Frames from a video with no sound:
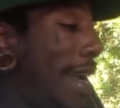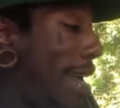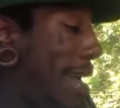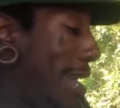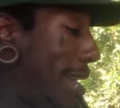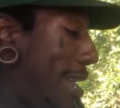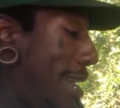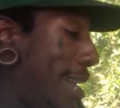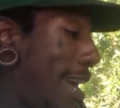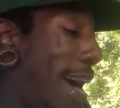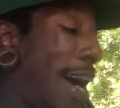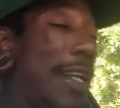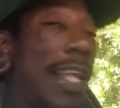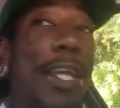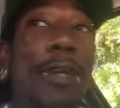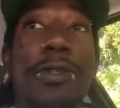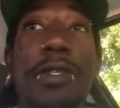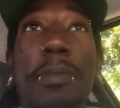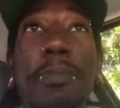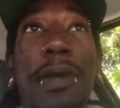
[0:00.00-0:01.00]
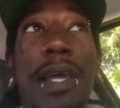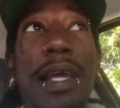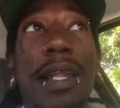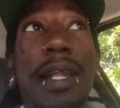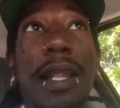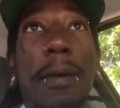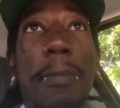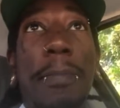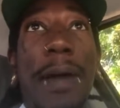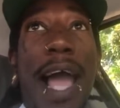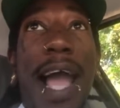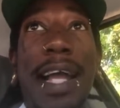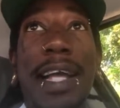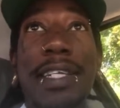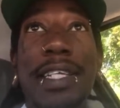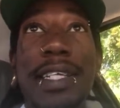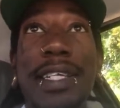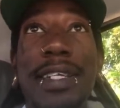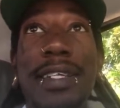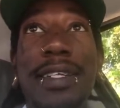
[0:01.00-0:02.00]
and how they used to be in the
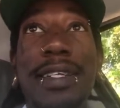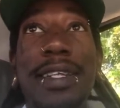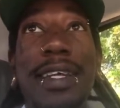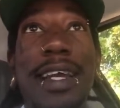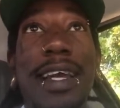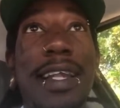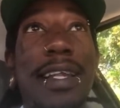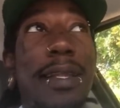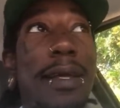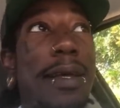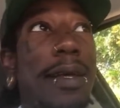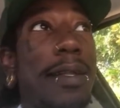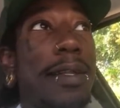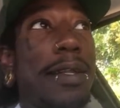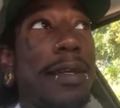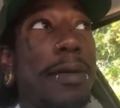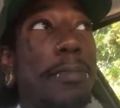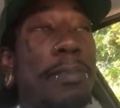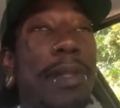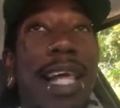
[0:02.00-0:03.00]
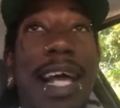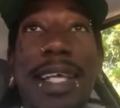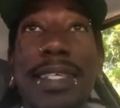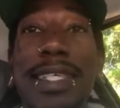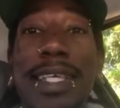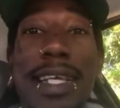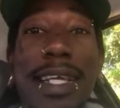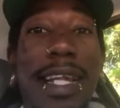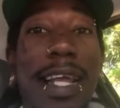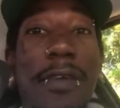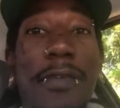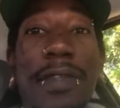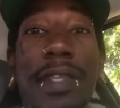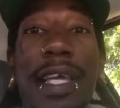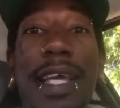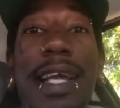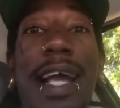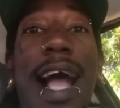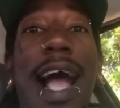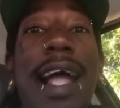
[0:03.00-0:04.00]
packaging and the, the plastic and
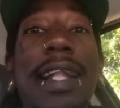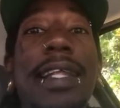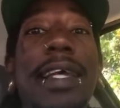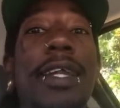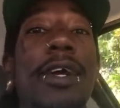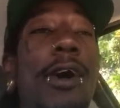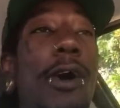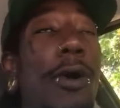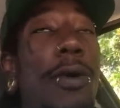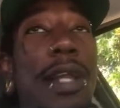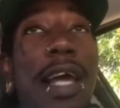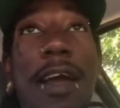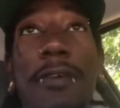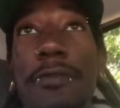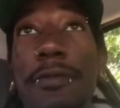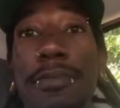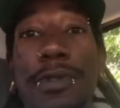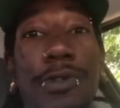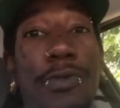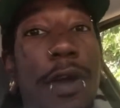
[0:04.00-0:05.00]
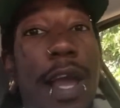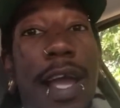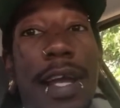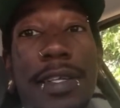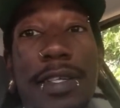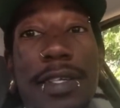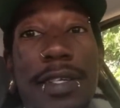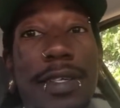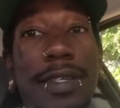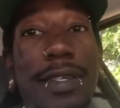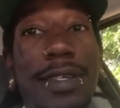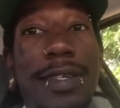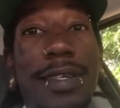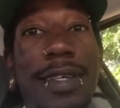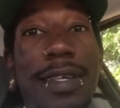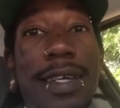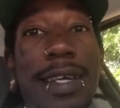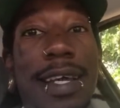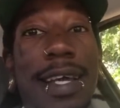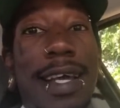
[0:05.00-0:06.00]
everything? I did all that from scratch
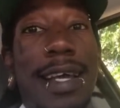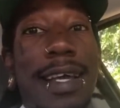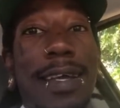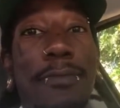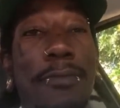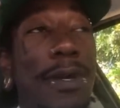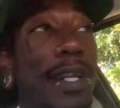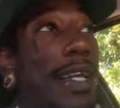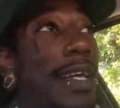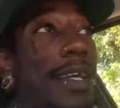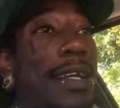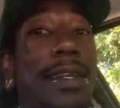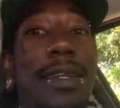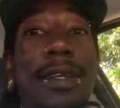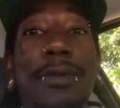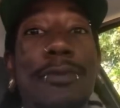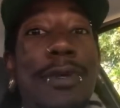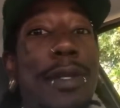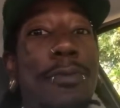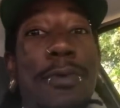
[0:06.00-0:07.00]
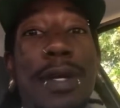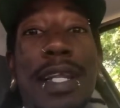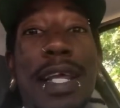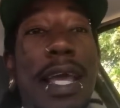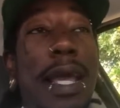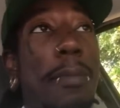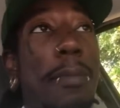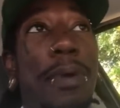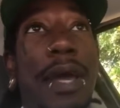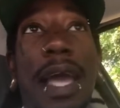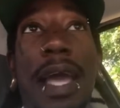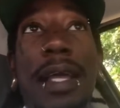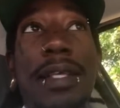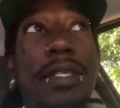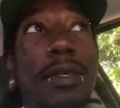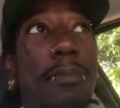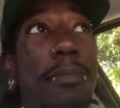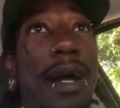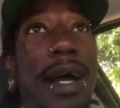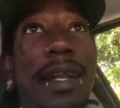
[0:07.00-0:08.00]
we didn't we, we didn't
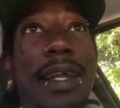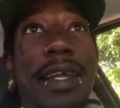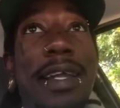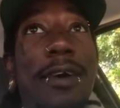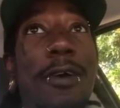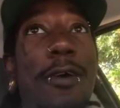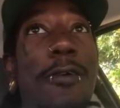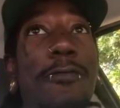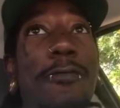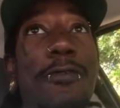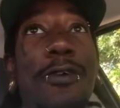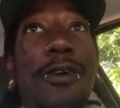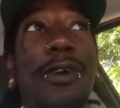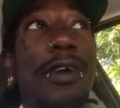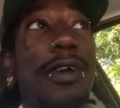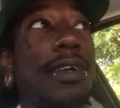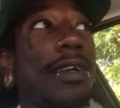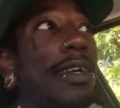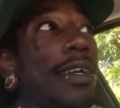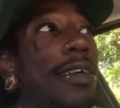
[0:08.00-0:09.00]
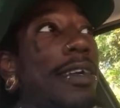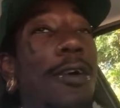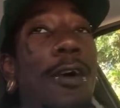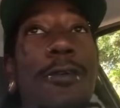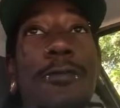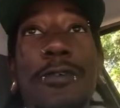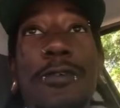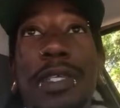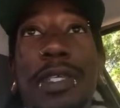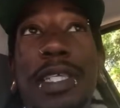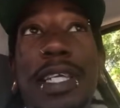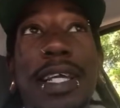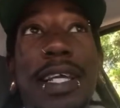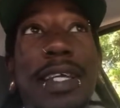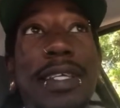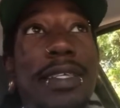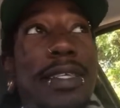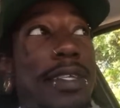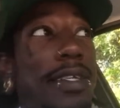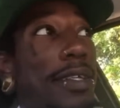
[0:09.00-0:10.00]
pay somebody over
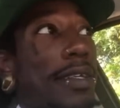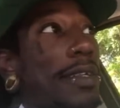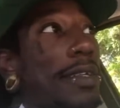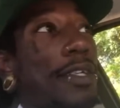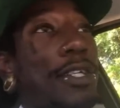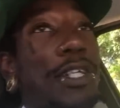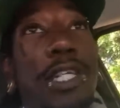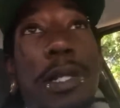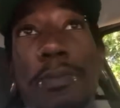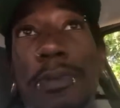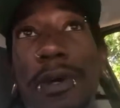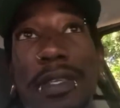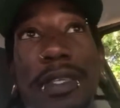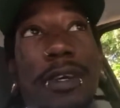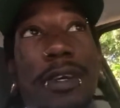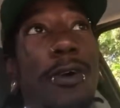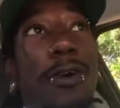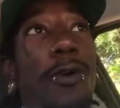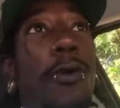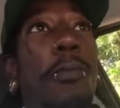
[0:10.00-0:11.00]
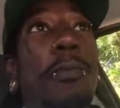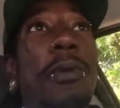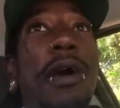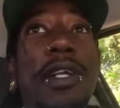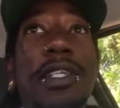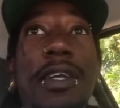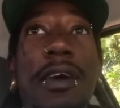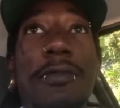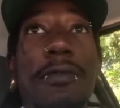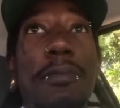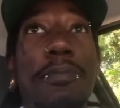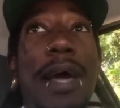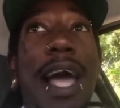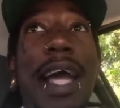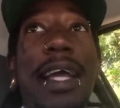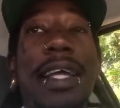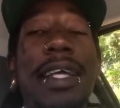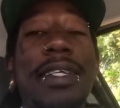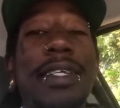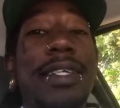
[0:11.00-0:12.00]
overseas to ship us a whole bunch of them
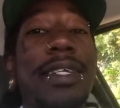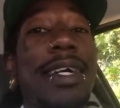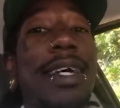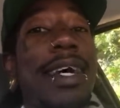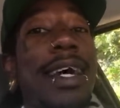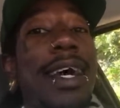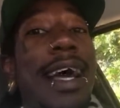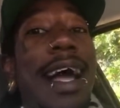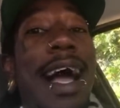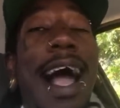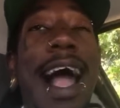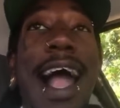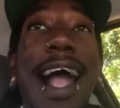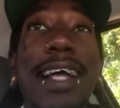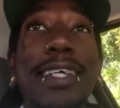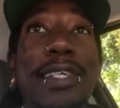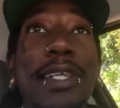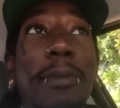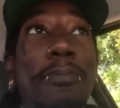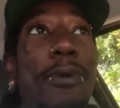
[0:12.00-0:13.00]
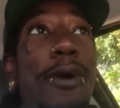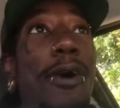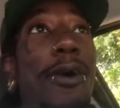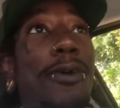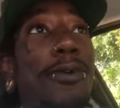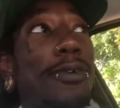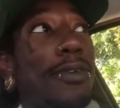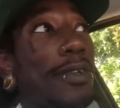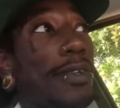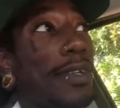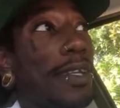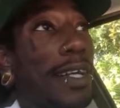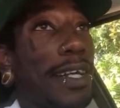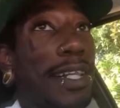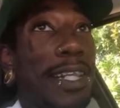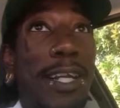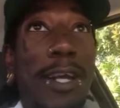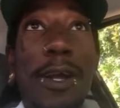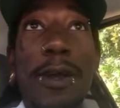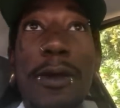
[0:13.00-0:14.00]
packaged. I actually bought the
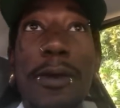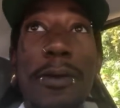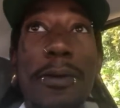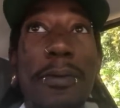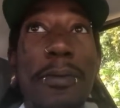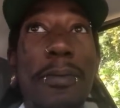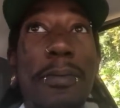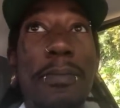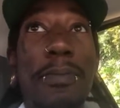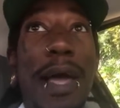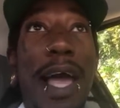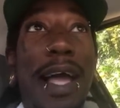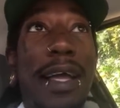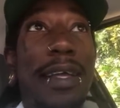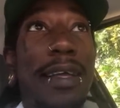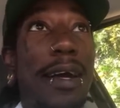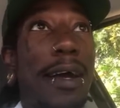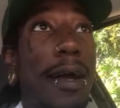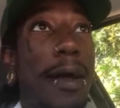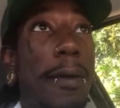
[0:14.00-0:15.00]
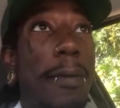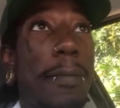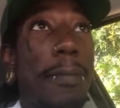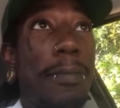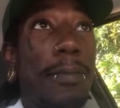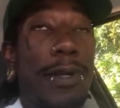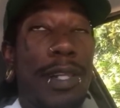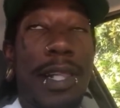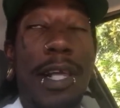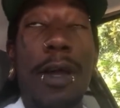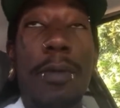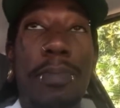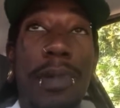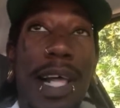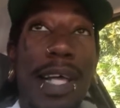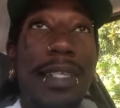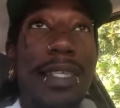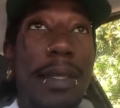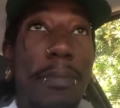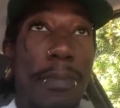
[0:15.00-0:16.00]
clear pack uh, clear
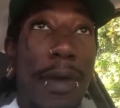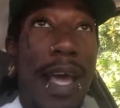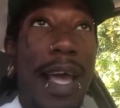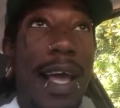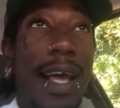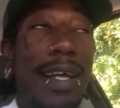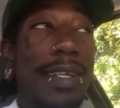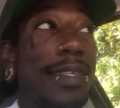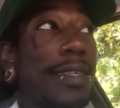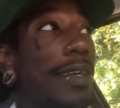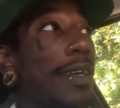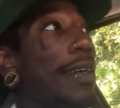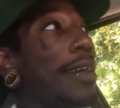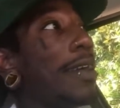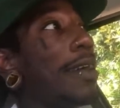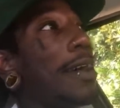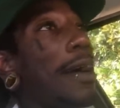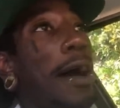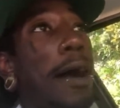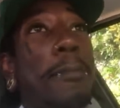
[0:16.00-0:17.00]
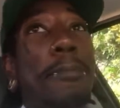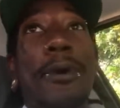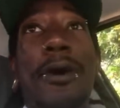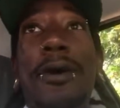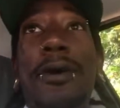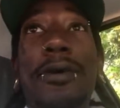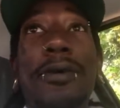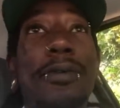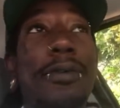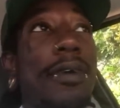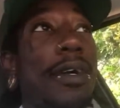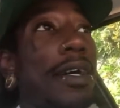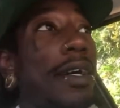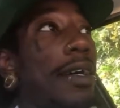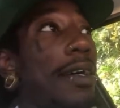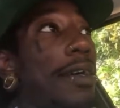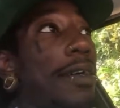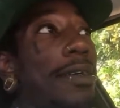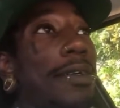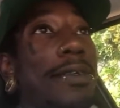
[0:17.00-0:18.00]
plastic bags. I bought
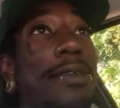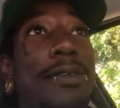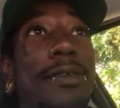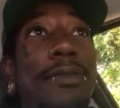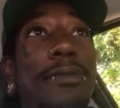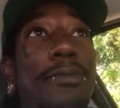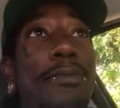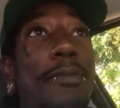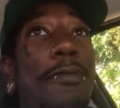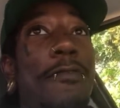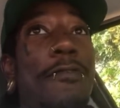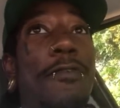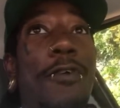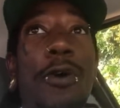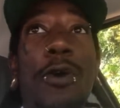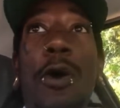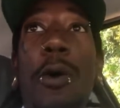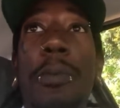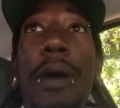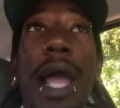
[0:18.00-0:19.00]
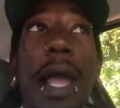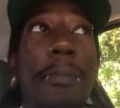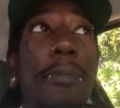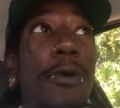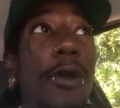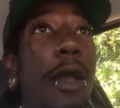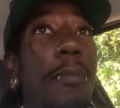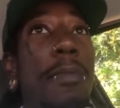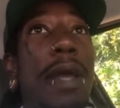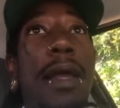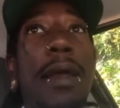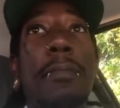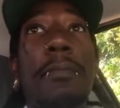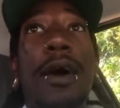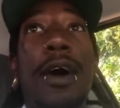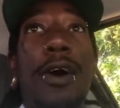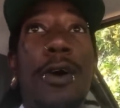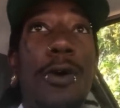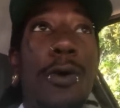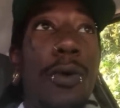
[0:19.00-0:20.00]
uh, photo paper and made
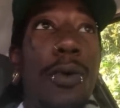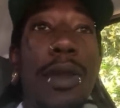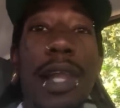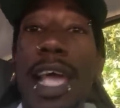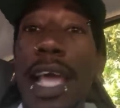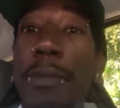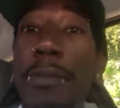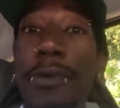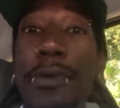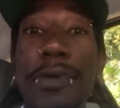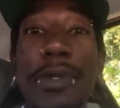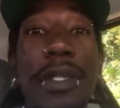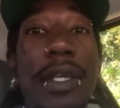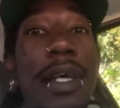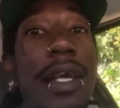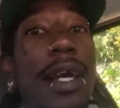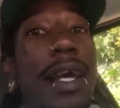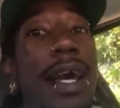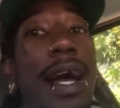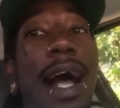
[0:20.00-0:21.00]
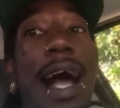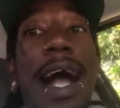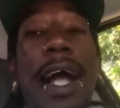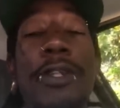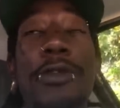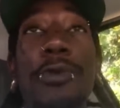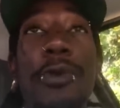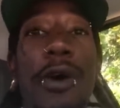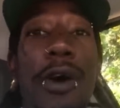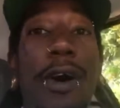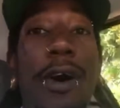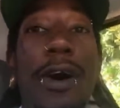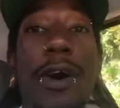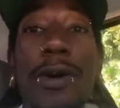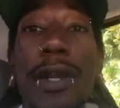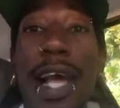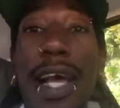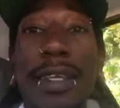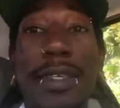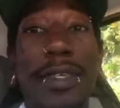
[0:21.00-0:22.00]
my own labels. I do
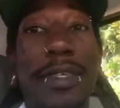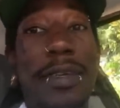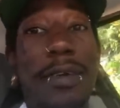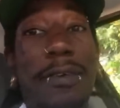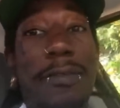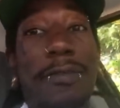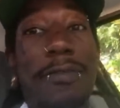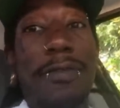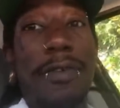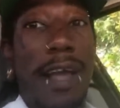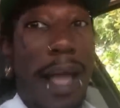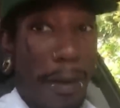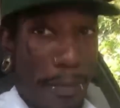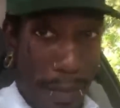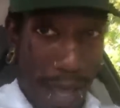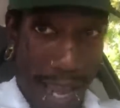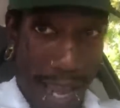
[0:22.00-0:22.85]
all that stuff. I